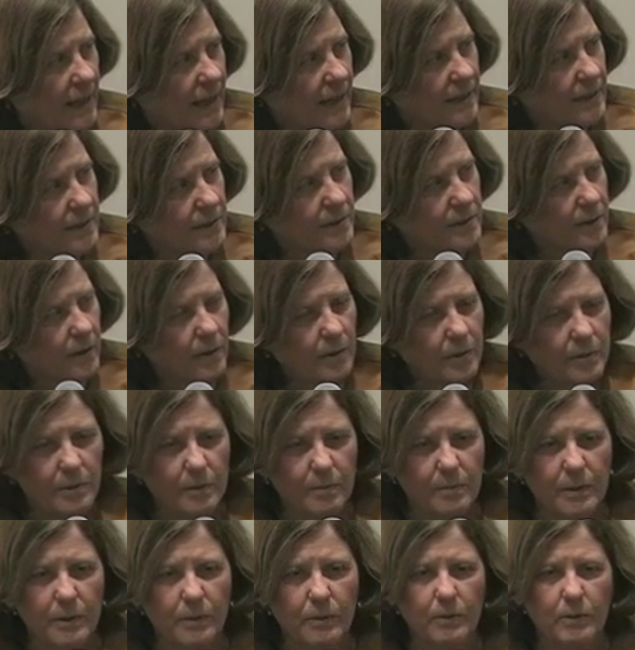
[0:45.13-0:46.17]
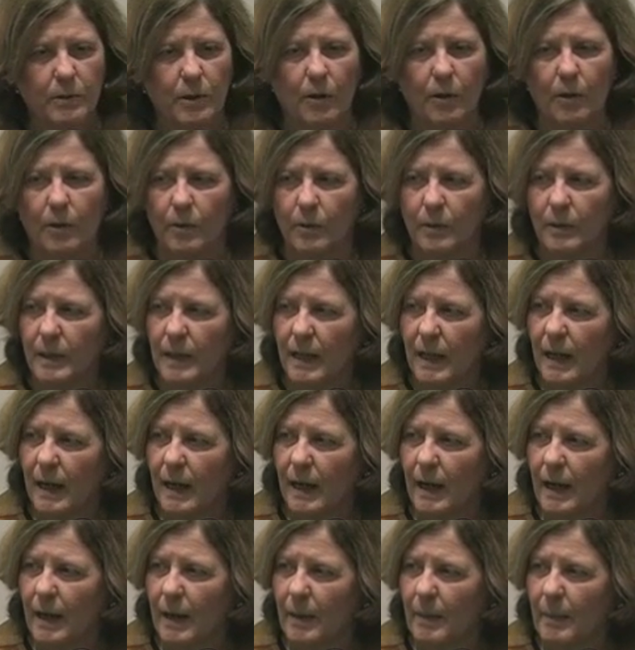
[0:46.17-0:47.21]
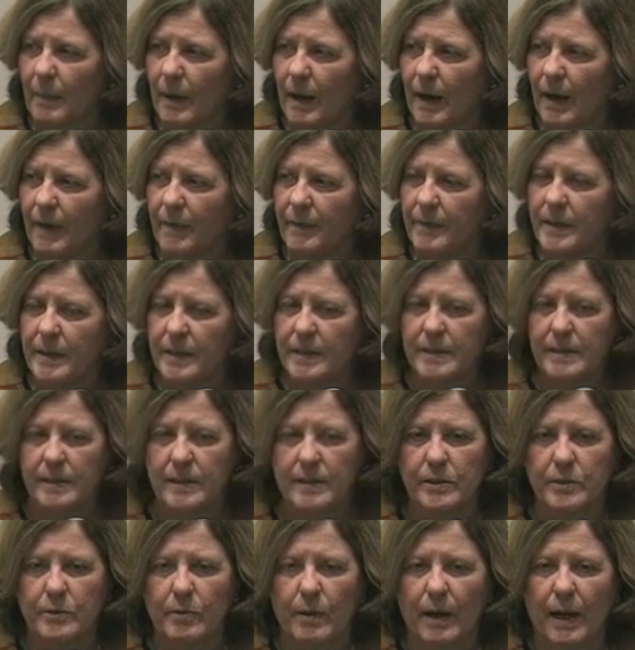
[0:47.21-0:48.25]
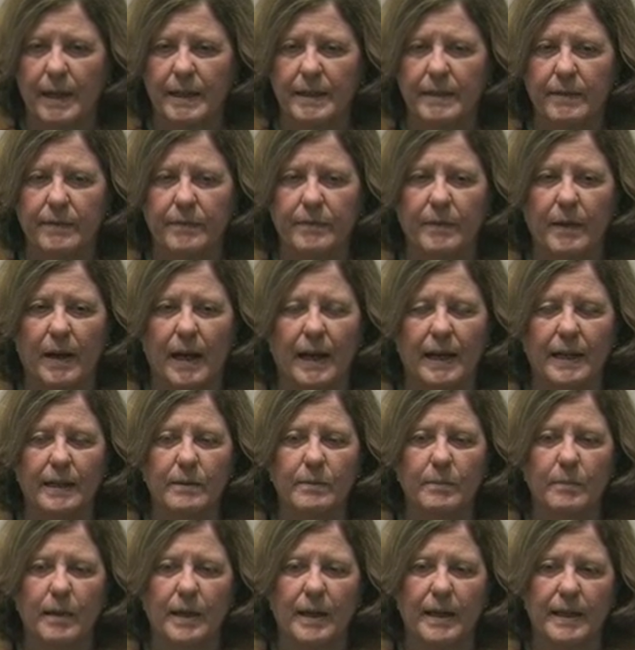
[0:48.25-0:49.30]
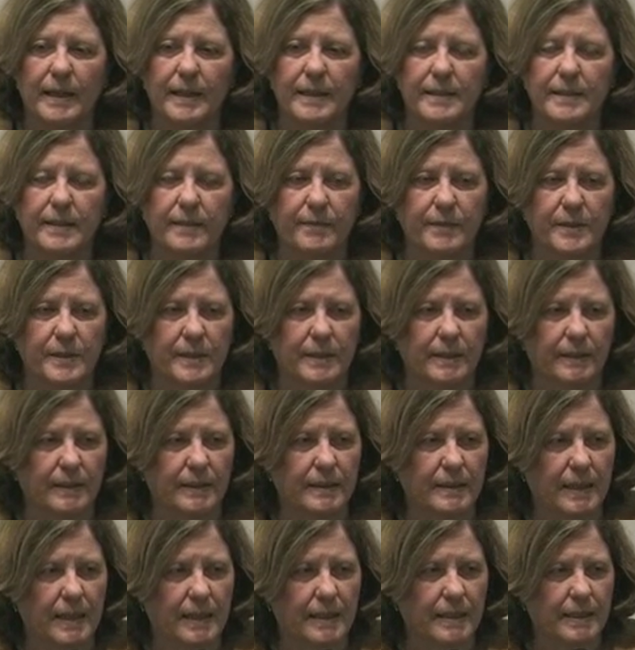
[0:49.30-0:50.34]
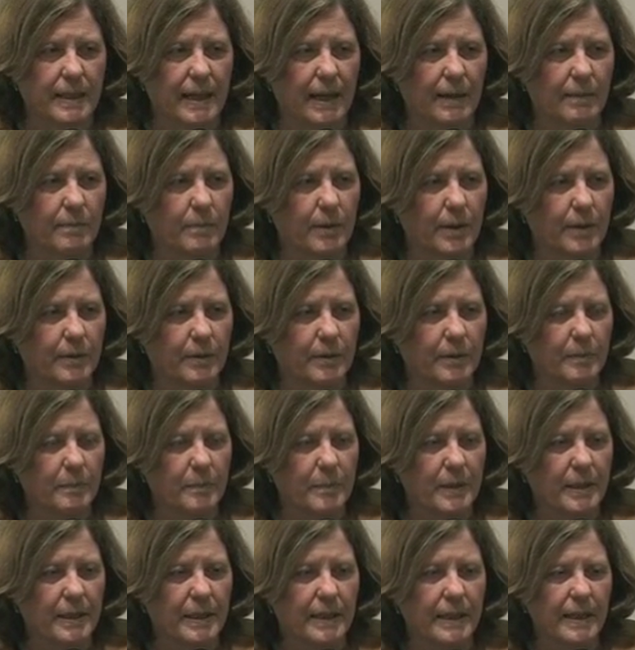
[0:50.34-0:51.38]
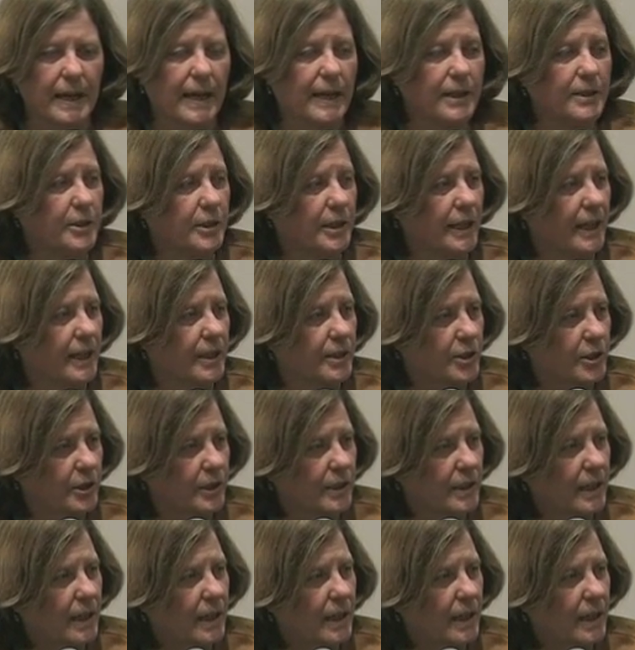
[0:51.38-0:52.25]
And so the real goal of this is try to find ways to facilitate that, whether it be education,